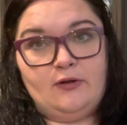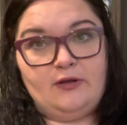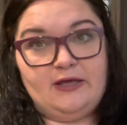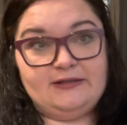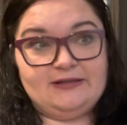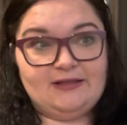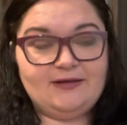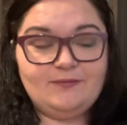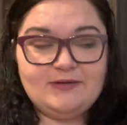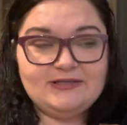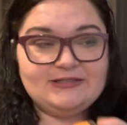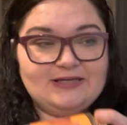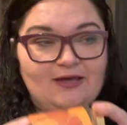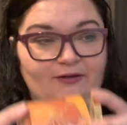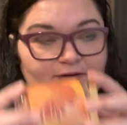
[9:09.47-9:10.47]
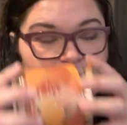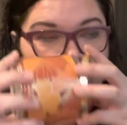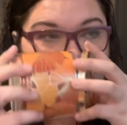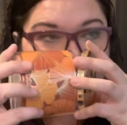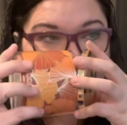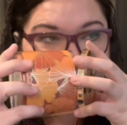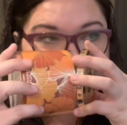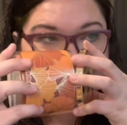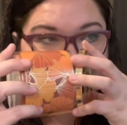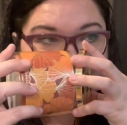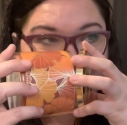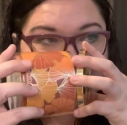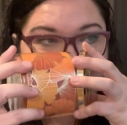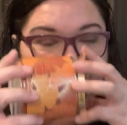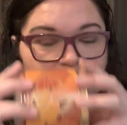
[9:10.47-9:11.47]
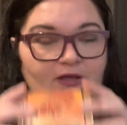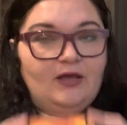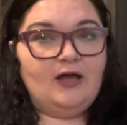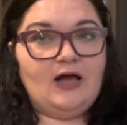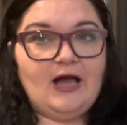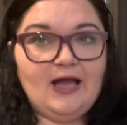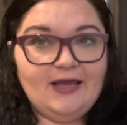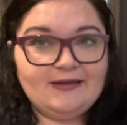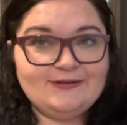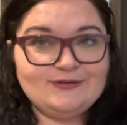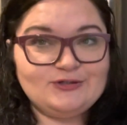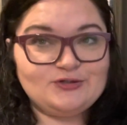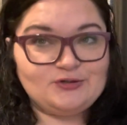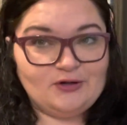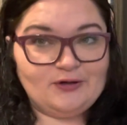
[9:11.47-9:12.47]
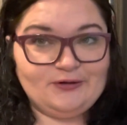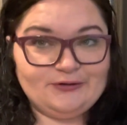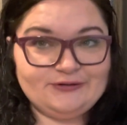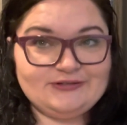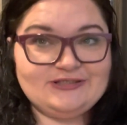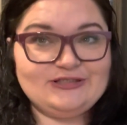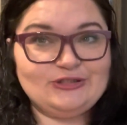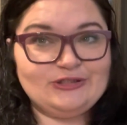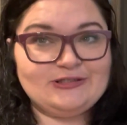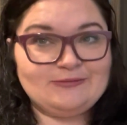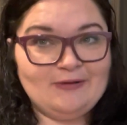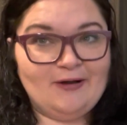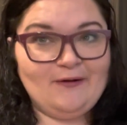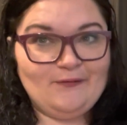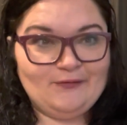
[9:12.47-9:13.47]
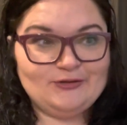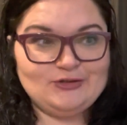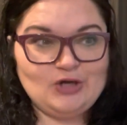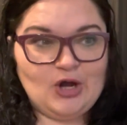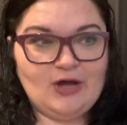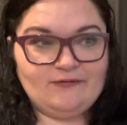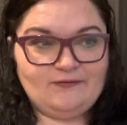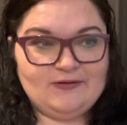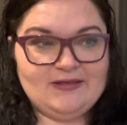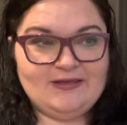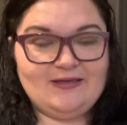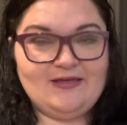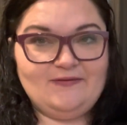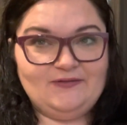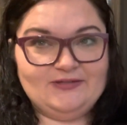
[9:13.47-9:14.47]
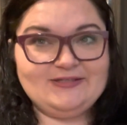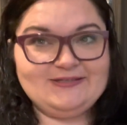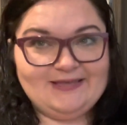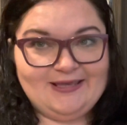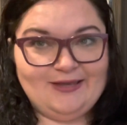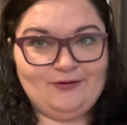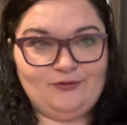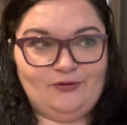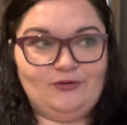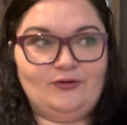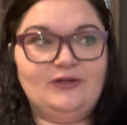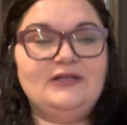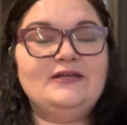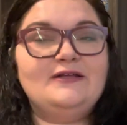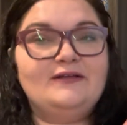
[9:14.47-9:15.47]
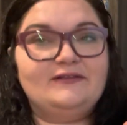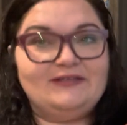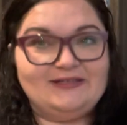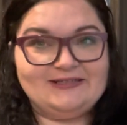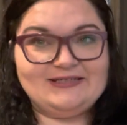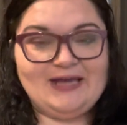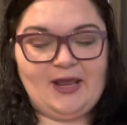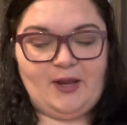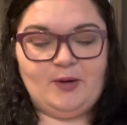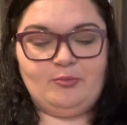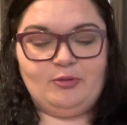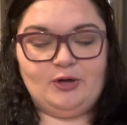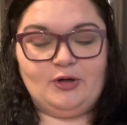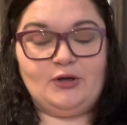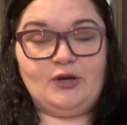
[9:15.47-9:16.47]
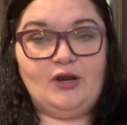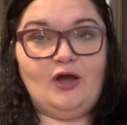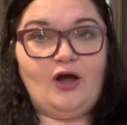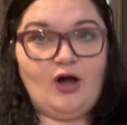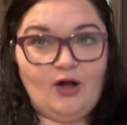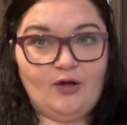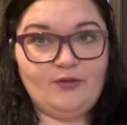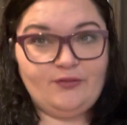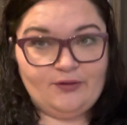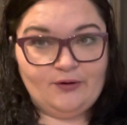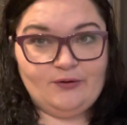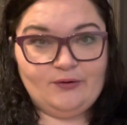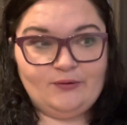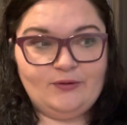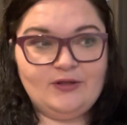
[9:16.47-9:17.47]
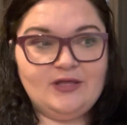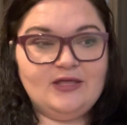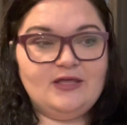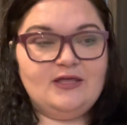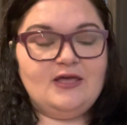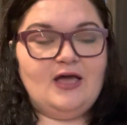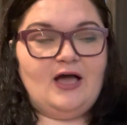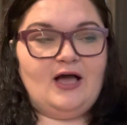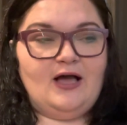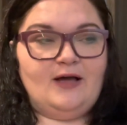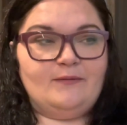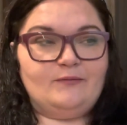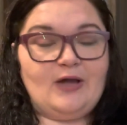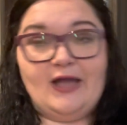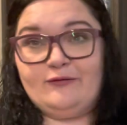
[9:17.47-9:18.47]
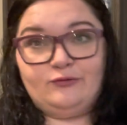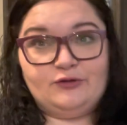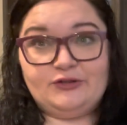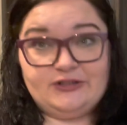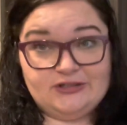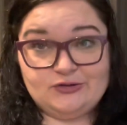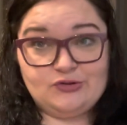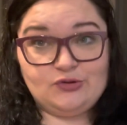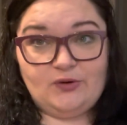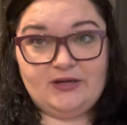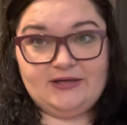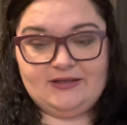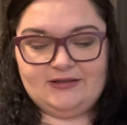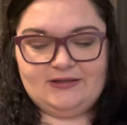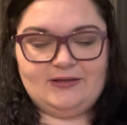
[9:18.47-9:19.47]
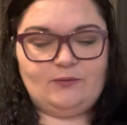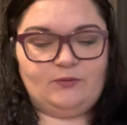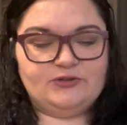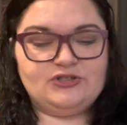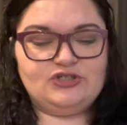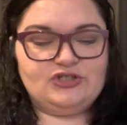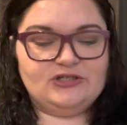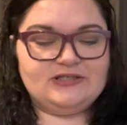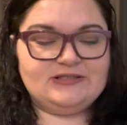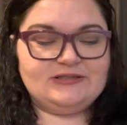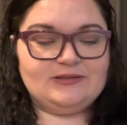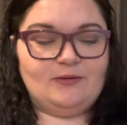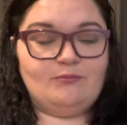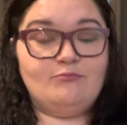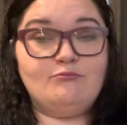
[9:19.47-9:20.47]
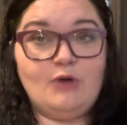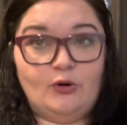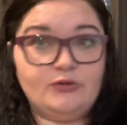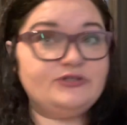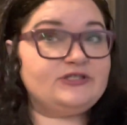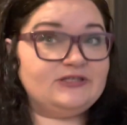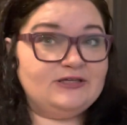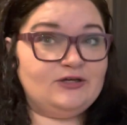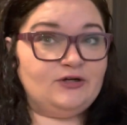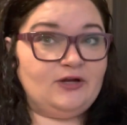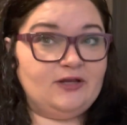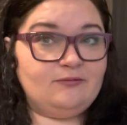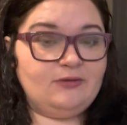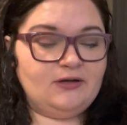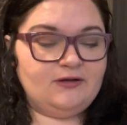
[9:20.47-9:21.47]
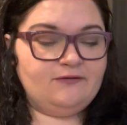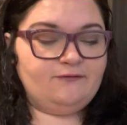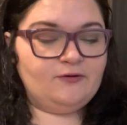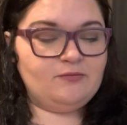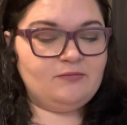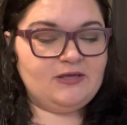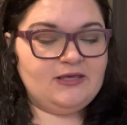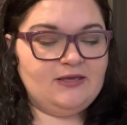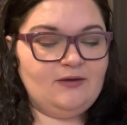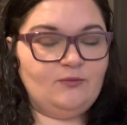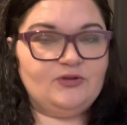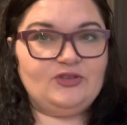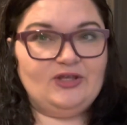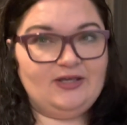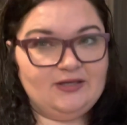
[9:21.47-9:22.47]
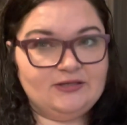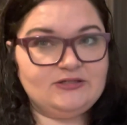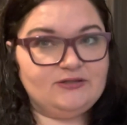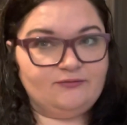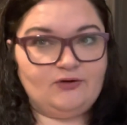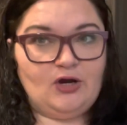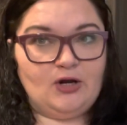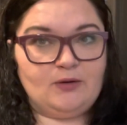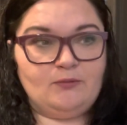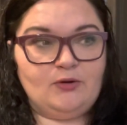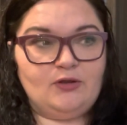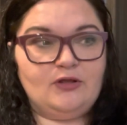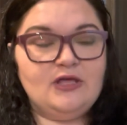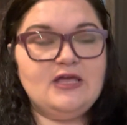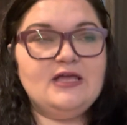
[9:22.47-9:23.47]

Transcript: And let me tell you, I struggled to smell the toffee in this candle the entire burn, although um, I really enjoyed it. It was just mostly cranberry for me with a hint of caramel.